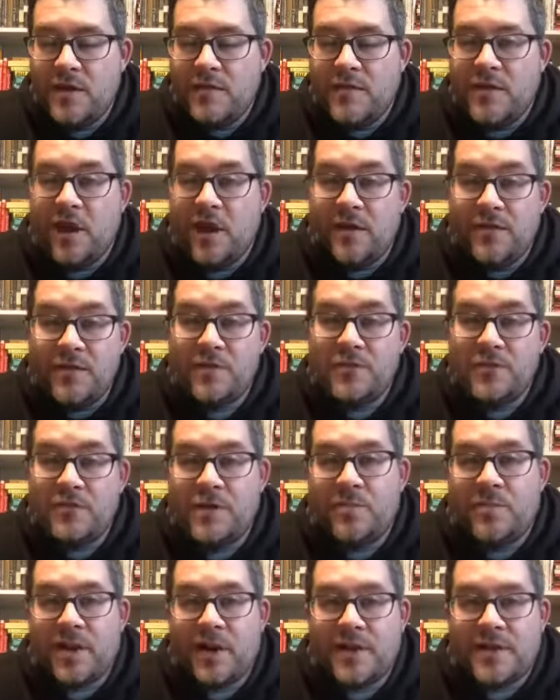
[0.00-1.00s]
The other
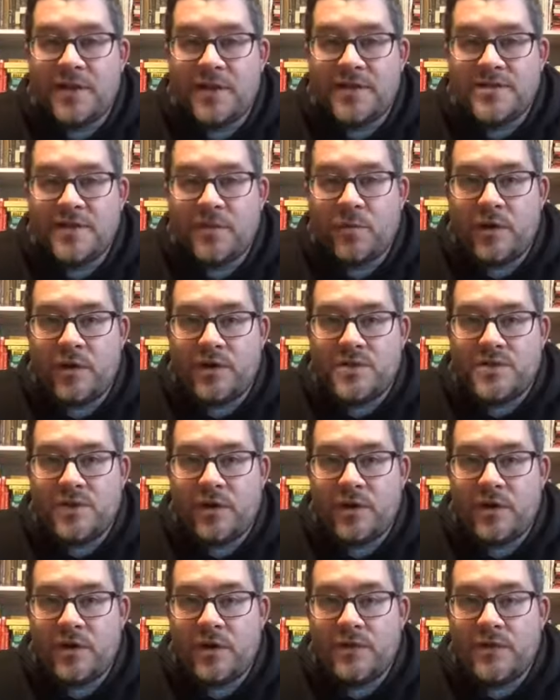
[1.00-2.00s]
3 podcasts that we are
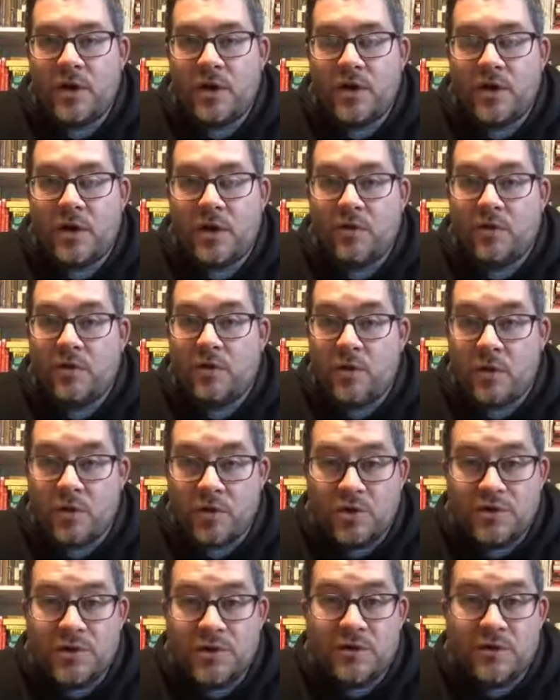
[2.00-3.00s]
starting are called
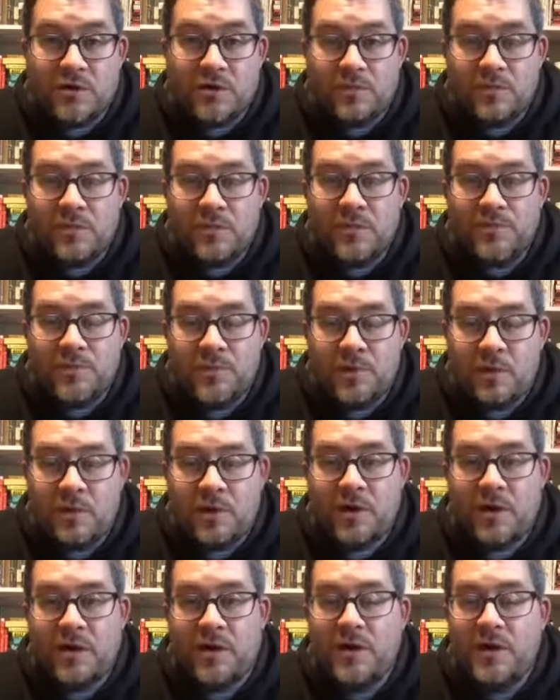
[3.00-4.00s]
Local to Global,
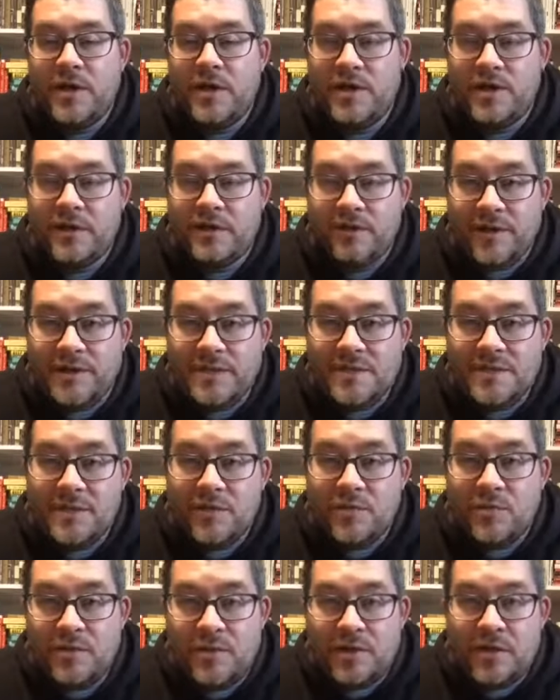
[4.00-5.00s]
where
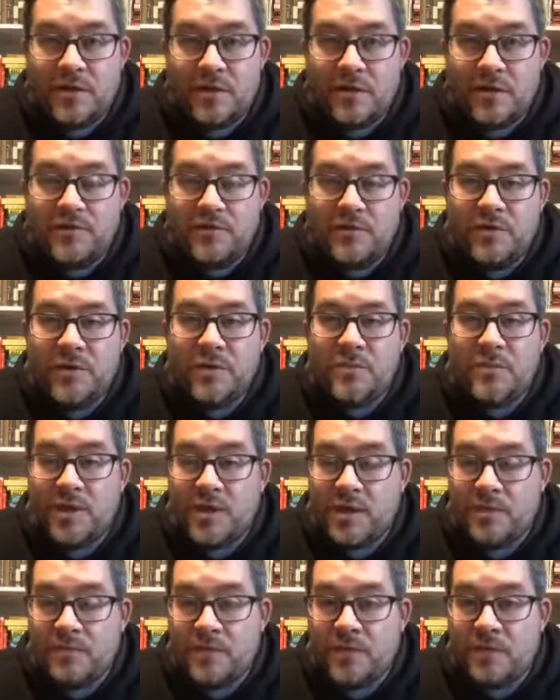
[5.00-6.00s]
Lindsay will be interviewing
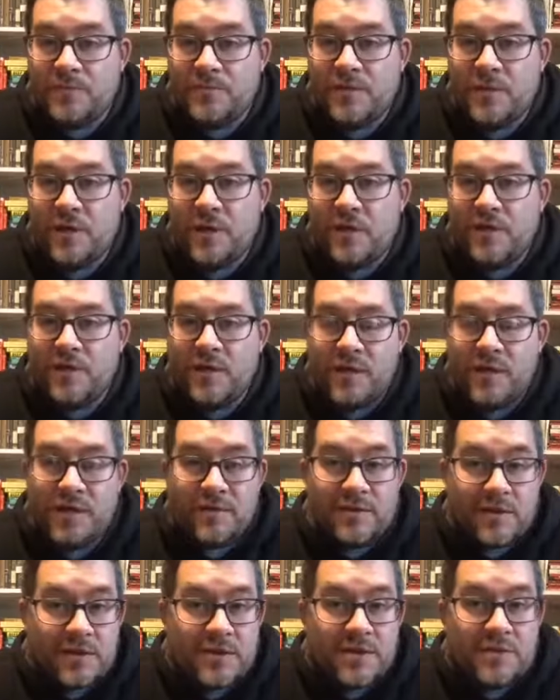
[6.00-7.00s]
people
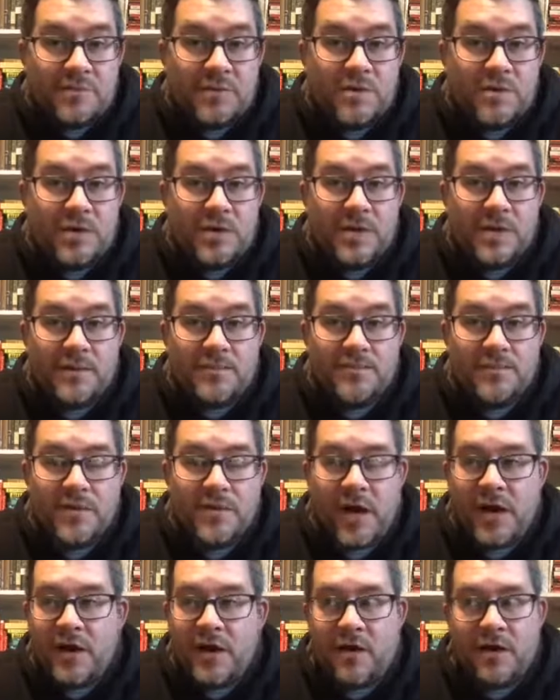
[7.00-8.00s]
in the community
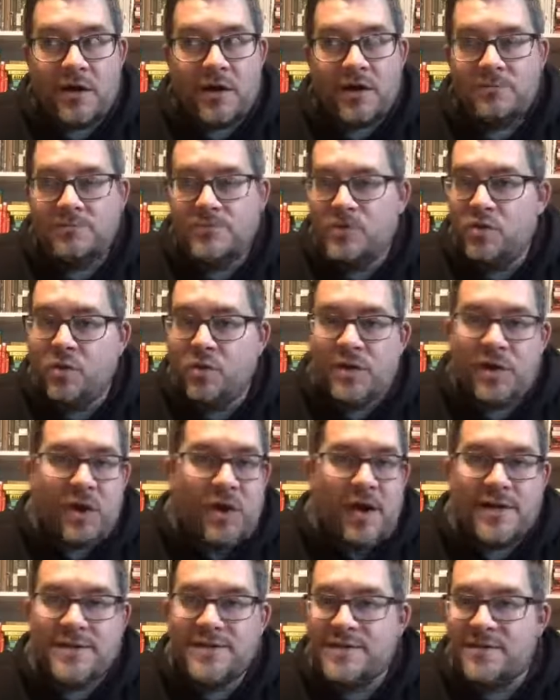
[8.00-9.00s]
that are doing
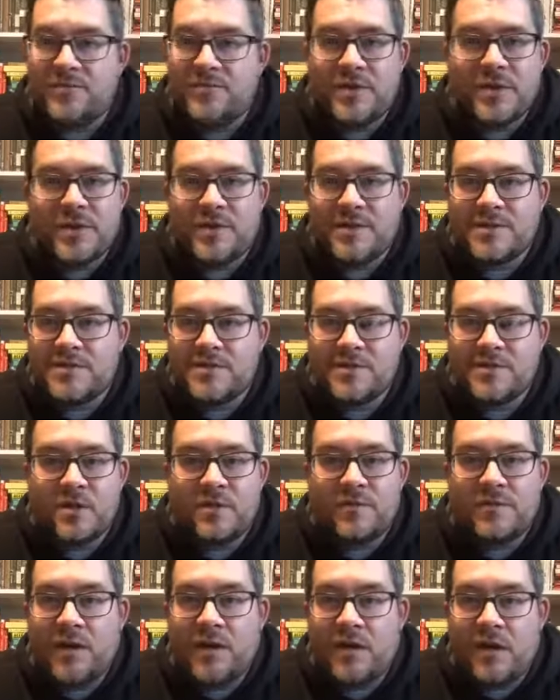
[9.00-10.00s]
awesome things,
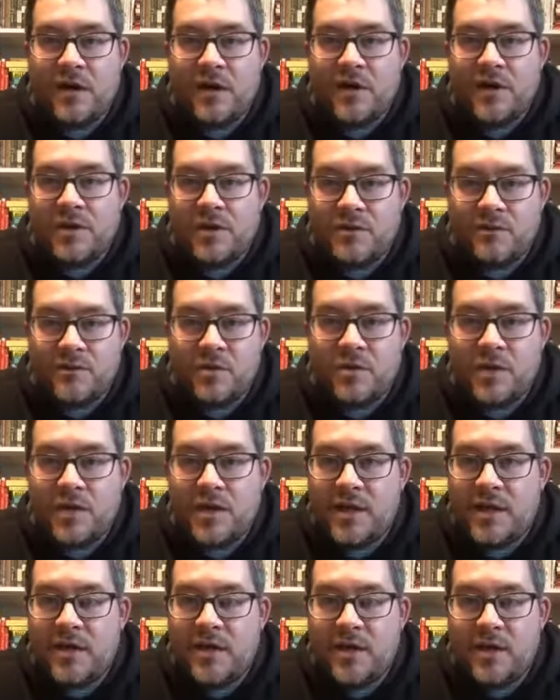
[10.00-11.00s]
serving our
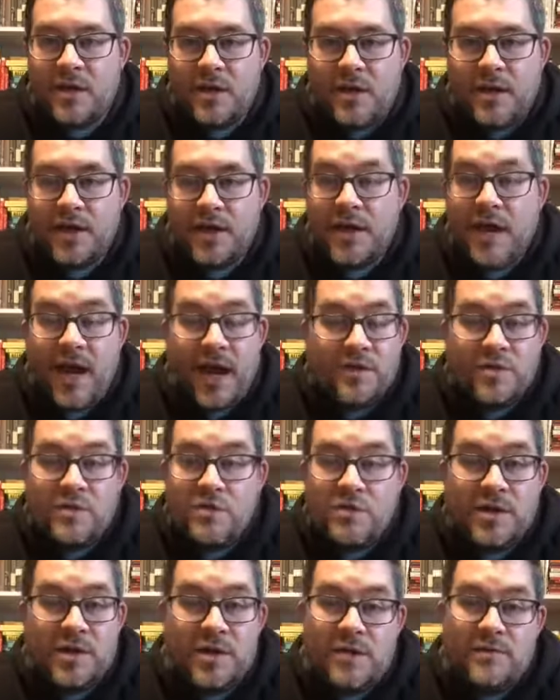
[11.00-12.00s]
community, and how
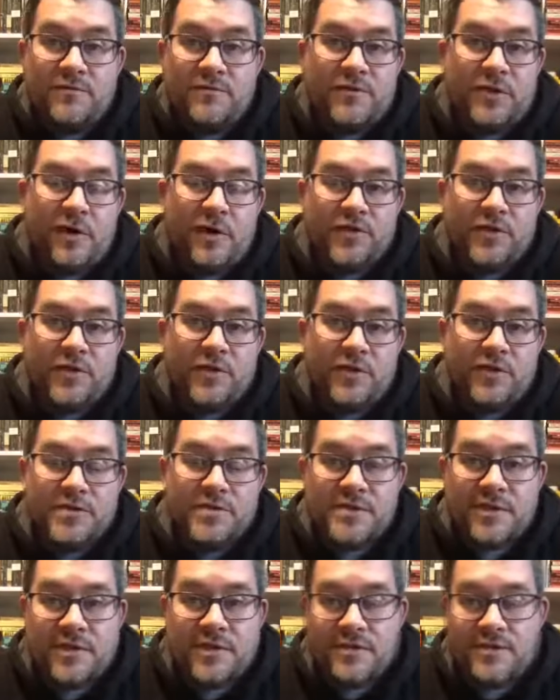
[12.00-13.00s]
you can get involved in
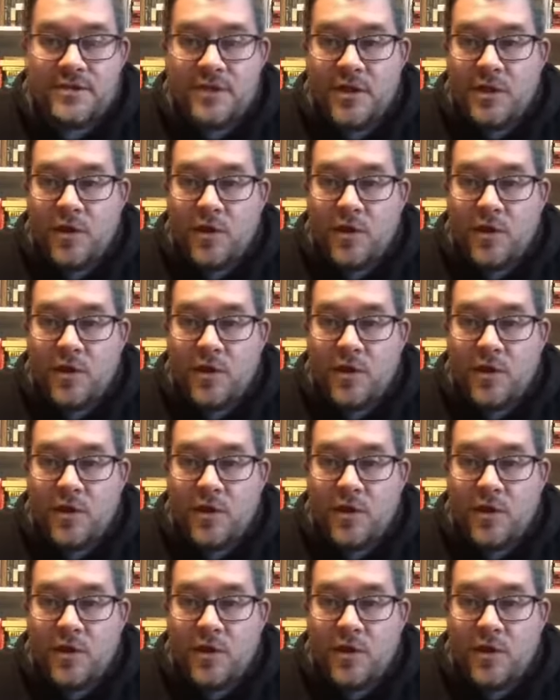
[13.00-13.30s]
those things.